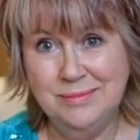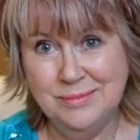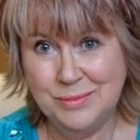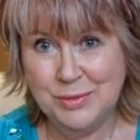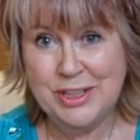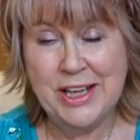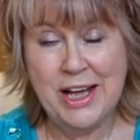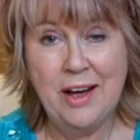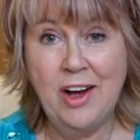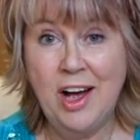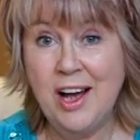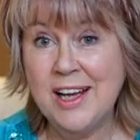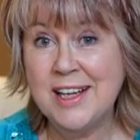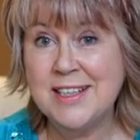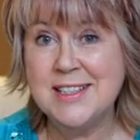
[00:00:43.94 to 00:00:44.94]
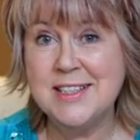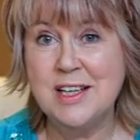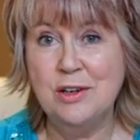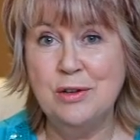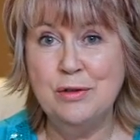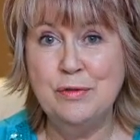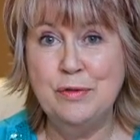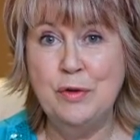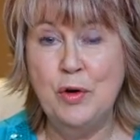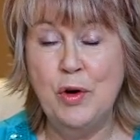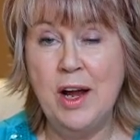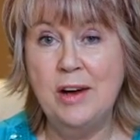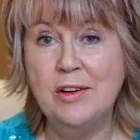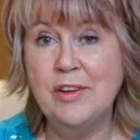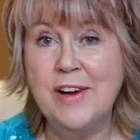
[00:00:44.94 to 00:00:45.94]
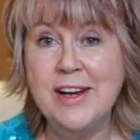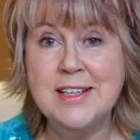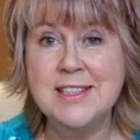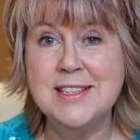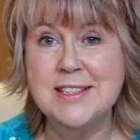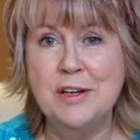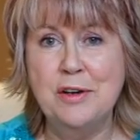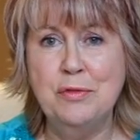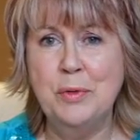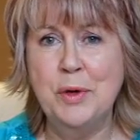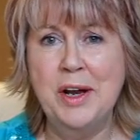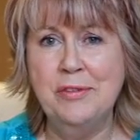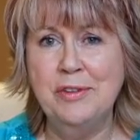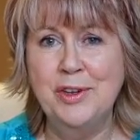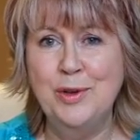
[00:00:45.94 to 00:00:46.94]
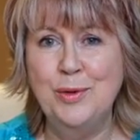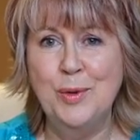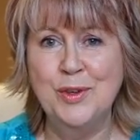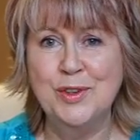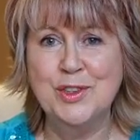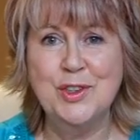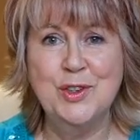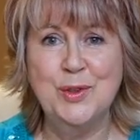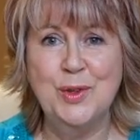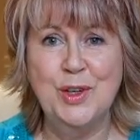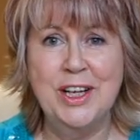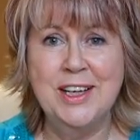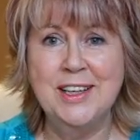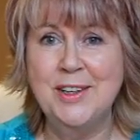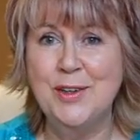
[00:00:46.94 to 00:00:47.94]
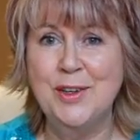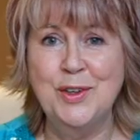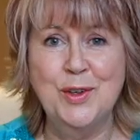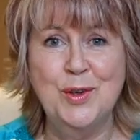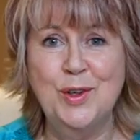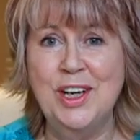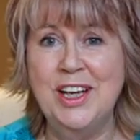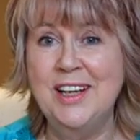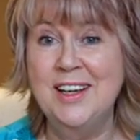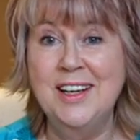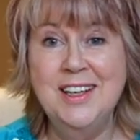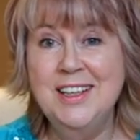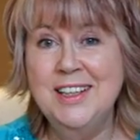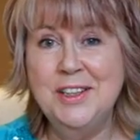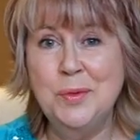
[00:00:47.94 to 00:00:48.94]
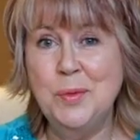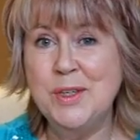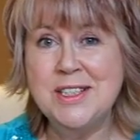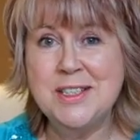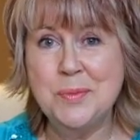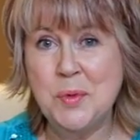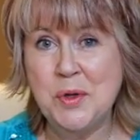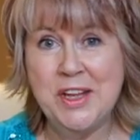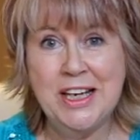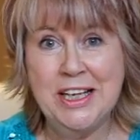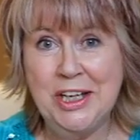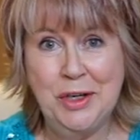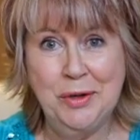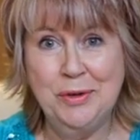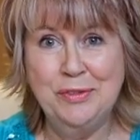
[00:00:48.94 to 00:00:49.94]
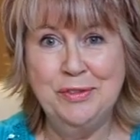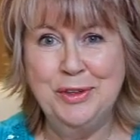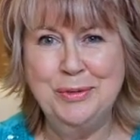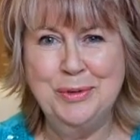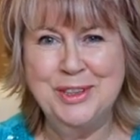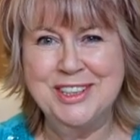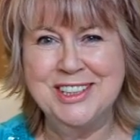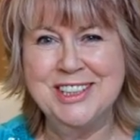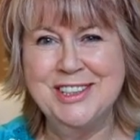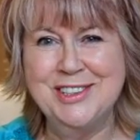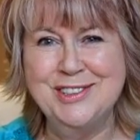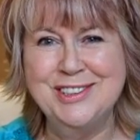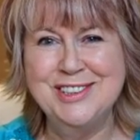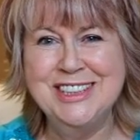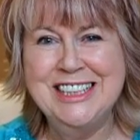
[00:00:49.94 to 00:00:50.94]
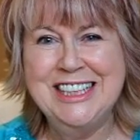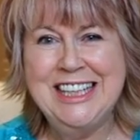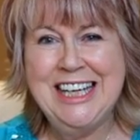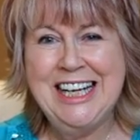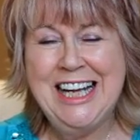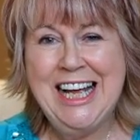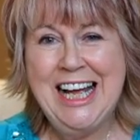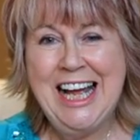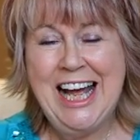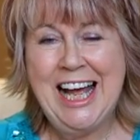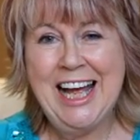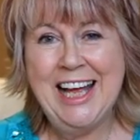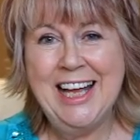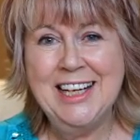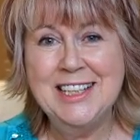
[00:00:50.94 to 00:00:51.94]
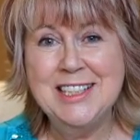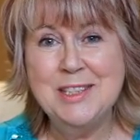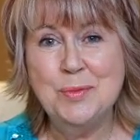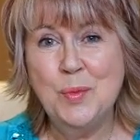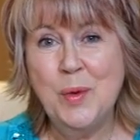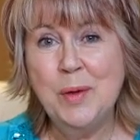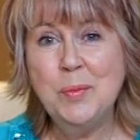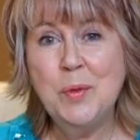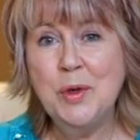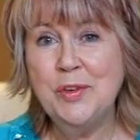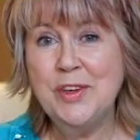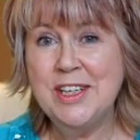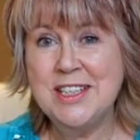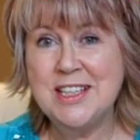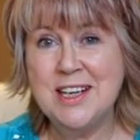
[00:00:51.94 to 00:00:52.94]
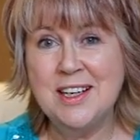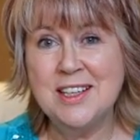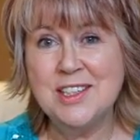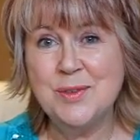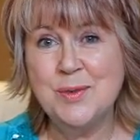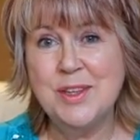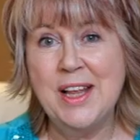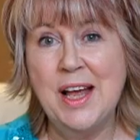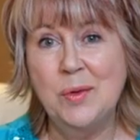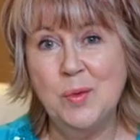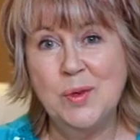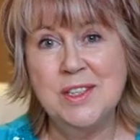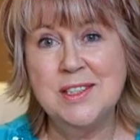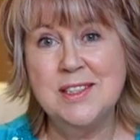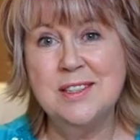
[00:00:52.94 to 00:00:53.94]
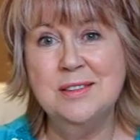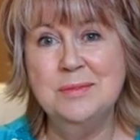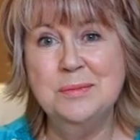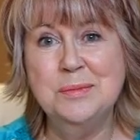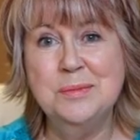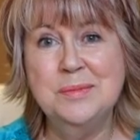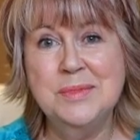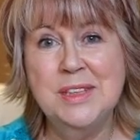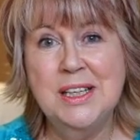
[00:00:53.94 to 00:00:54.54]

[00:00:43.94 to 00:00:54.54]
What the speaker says: with our higher self or our greater self, whatever you want to call it. You can call it the wisdom within you if you want to. And when we're in touch with that wisdom,